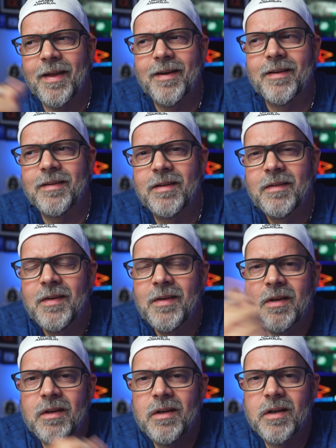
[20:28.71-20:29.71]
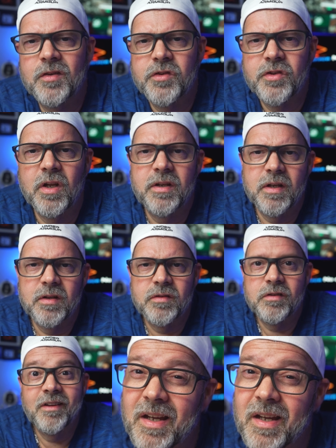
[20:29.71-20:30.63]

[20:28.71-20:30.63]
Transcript: edit it on Sundays.